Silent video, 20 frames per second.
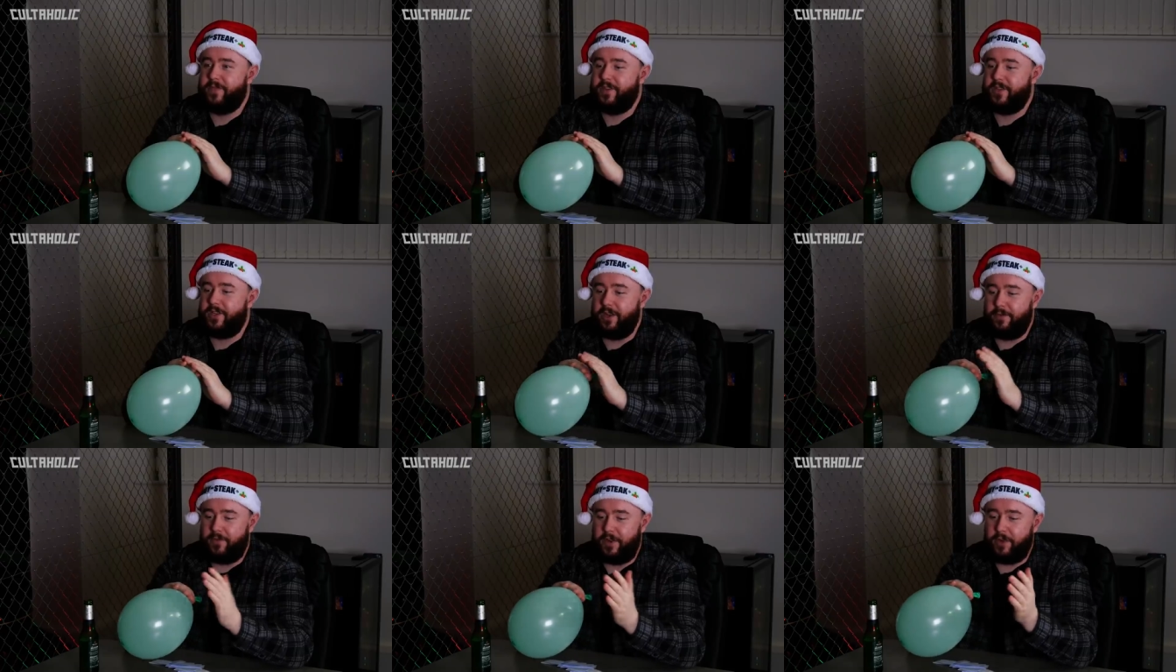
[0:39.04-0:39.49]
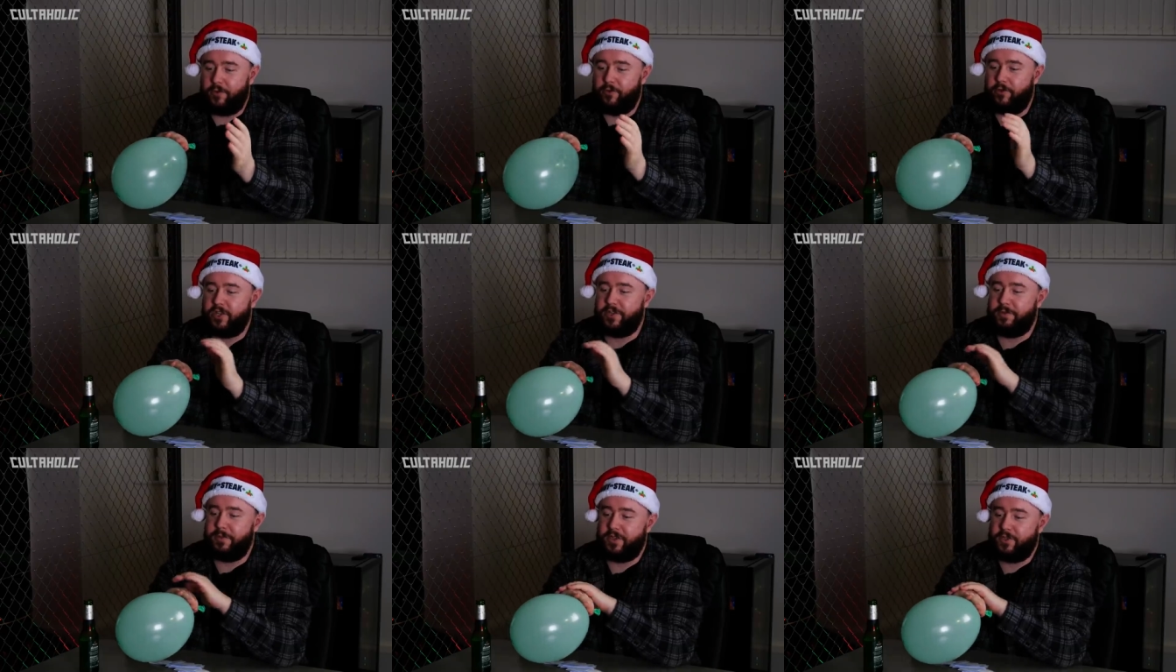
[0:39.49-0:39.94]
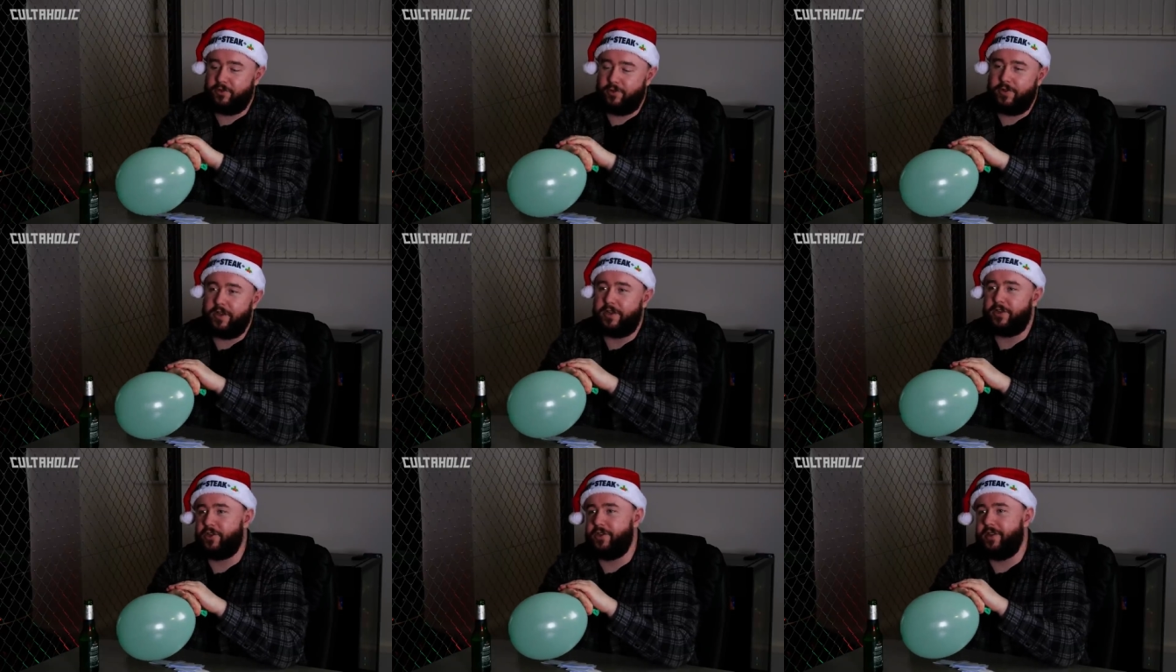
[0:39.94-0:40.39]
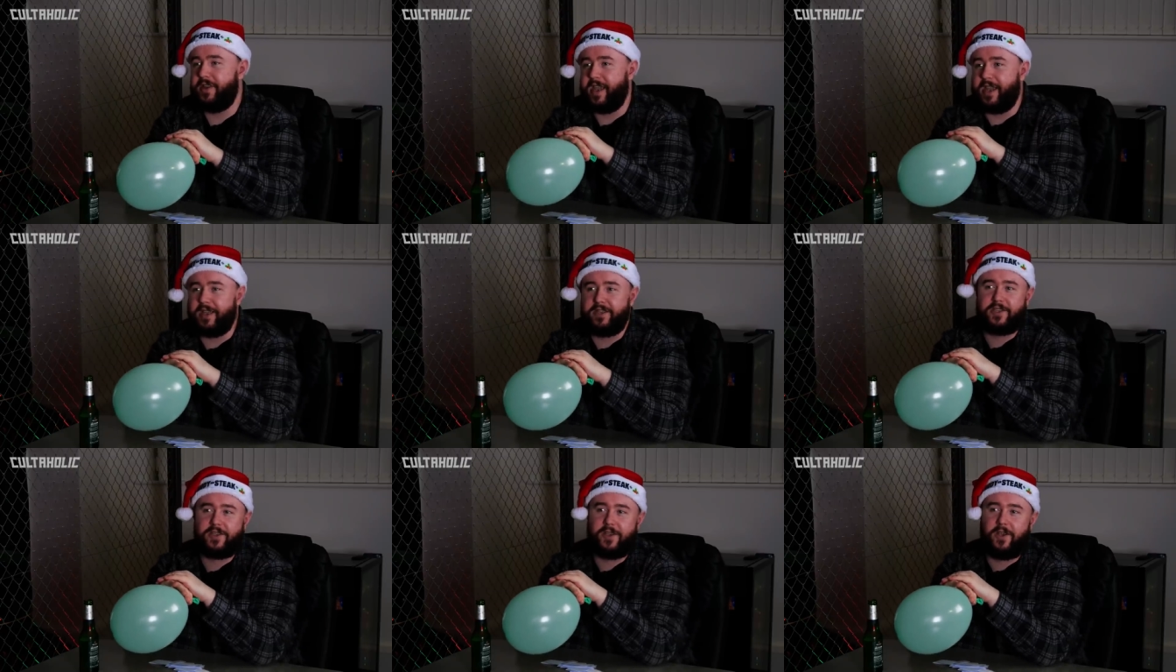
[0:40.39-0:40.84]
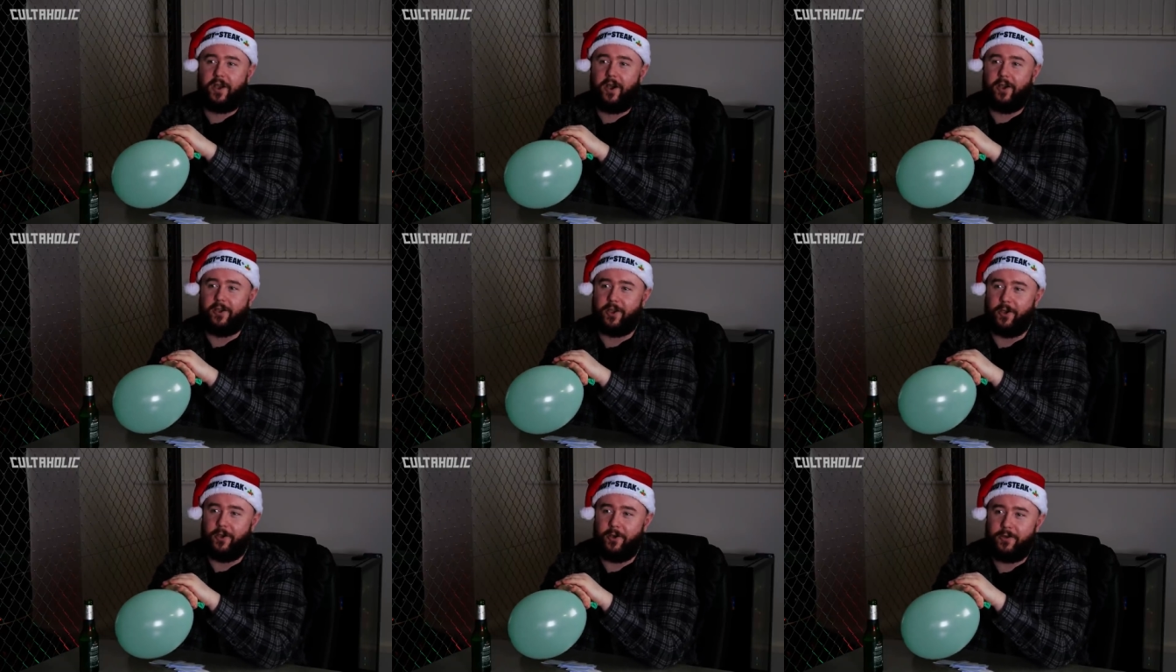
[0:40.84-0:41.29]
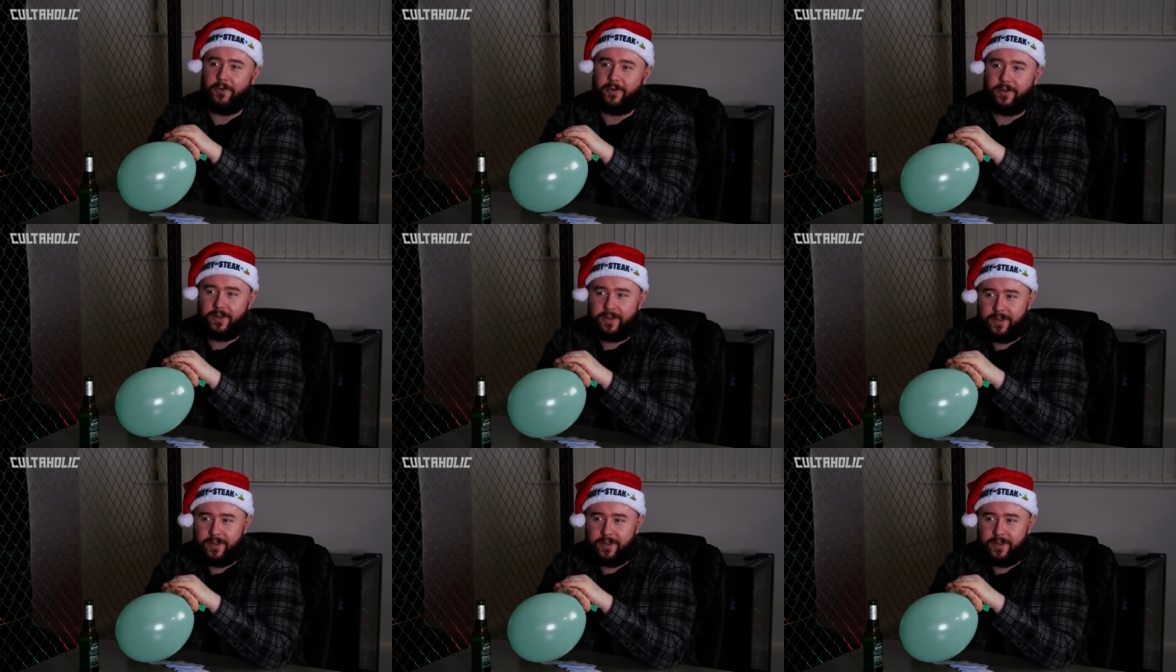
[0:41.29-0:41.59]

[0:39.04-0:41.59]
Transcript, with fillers: It's a lovely Christmas tradition, the escargot.